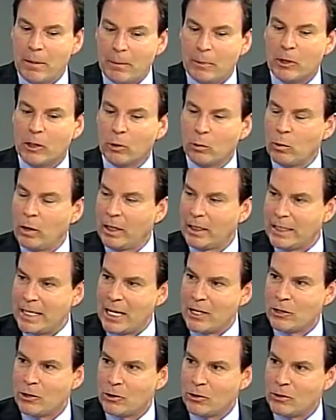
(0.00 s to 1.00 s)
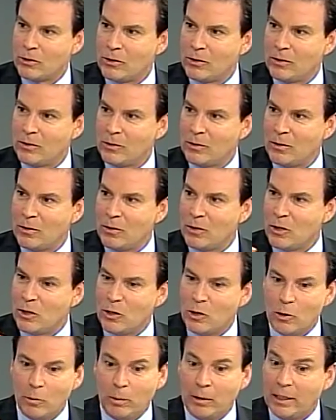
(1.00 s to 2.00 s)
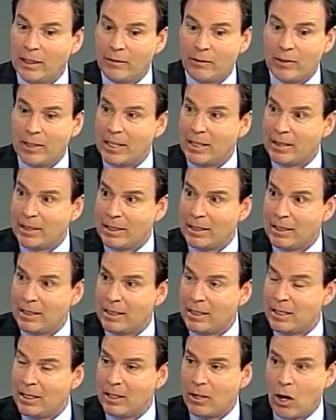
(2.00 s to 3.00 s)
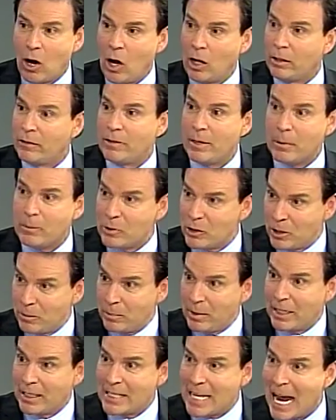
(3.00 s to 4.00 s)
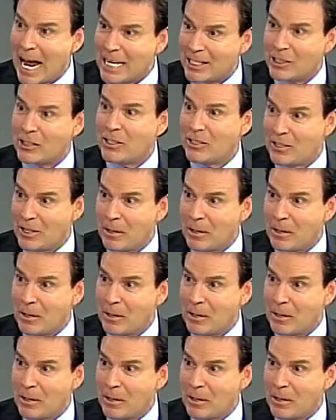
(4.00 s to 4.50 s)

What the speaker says: people that are wearing dentures, you believe that all of them should be attached to